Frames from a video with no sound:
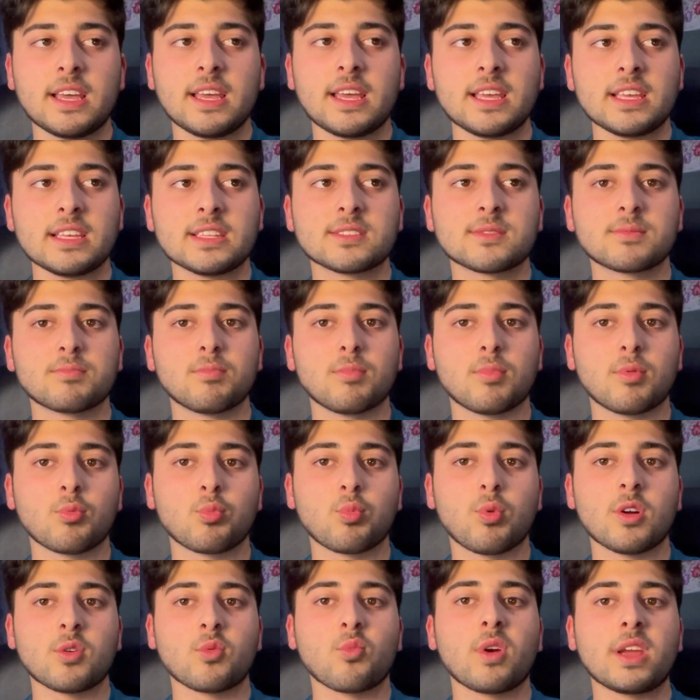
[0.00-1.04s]
is
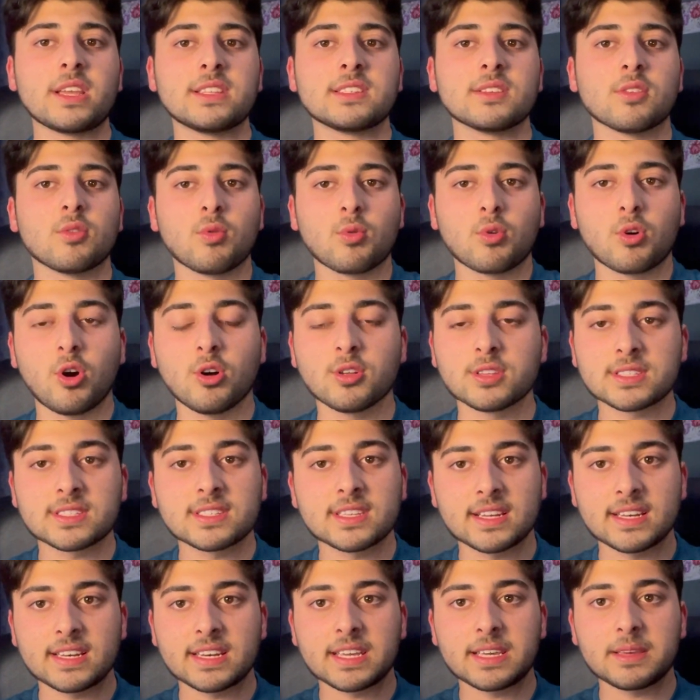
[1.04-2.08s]
one way to
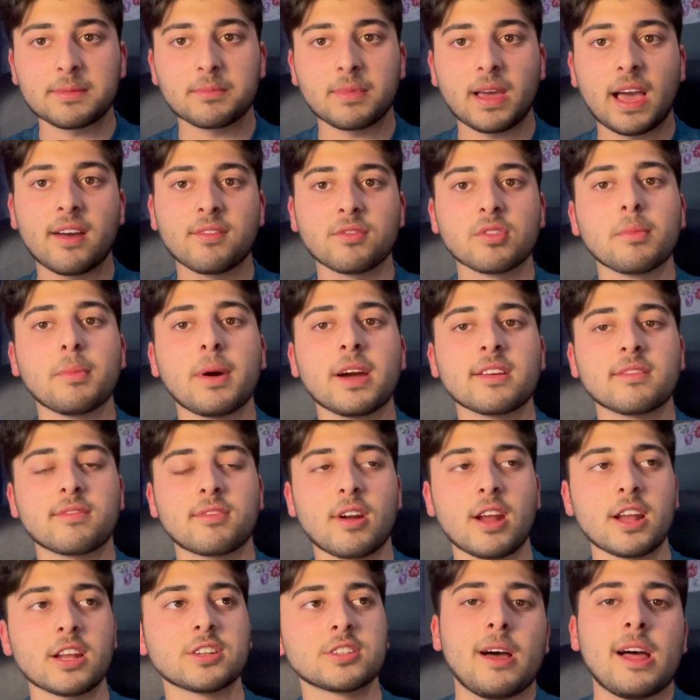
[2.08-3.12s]
constantly have your mind fresh.